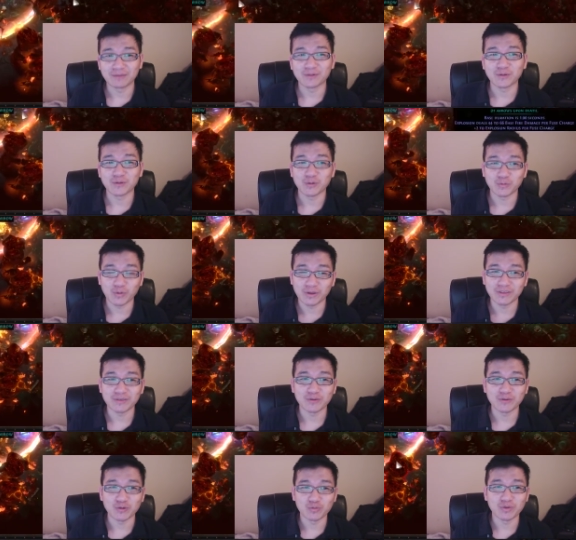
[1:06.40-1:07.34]
able to run
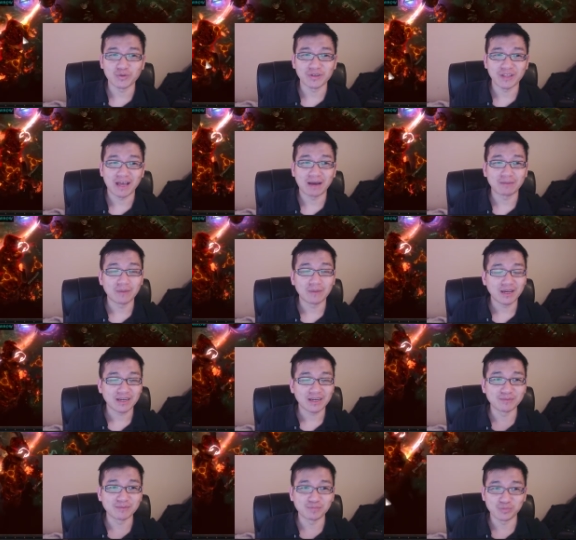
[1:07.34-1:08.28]
through Uber Lab
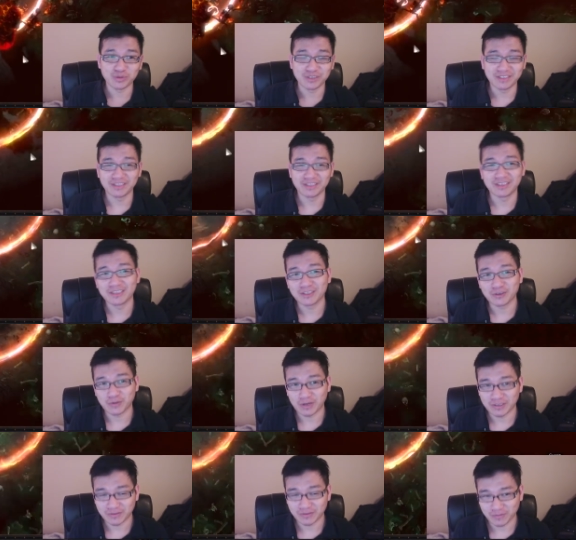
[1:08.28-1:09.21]
completely
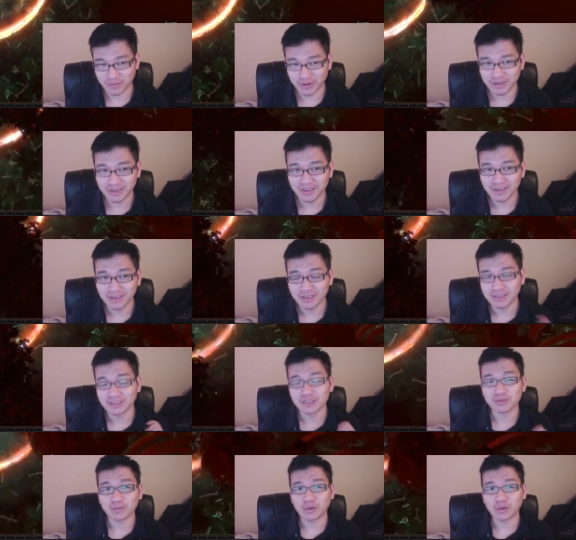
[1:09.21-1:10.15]
stress free,
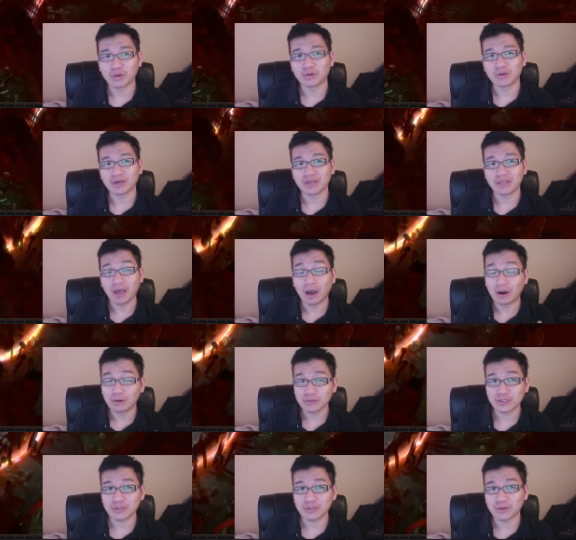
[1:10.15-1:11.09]
this build can
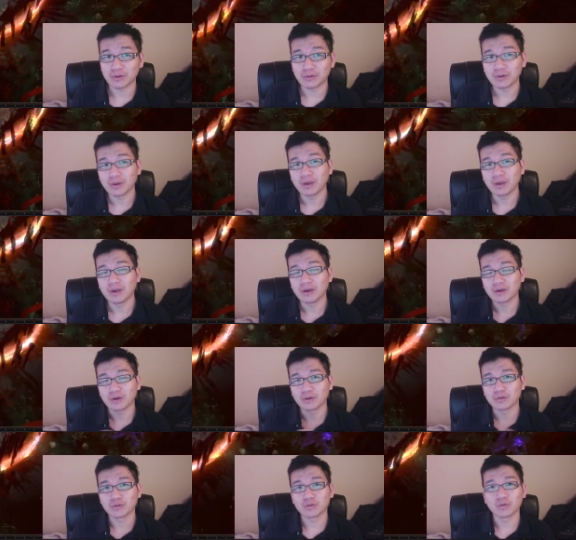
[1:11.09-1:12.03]
also
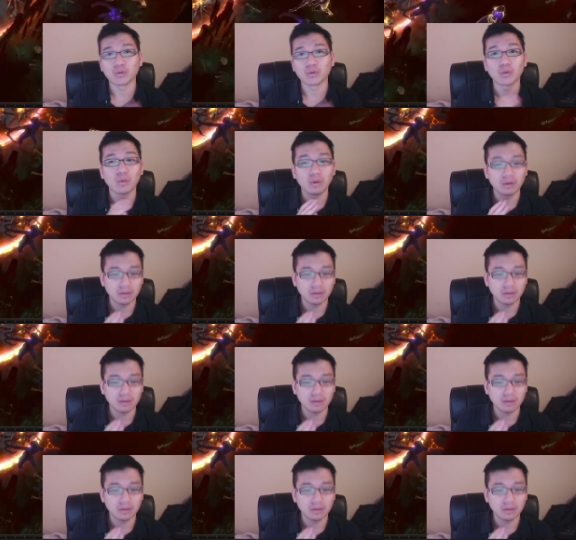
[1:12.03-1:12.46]
go through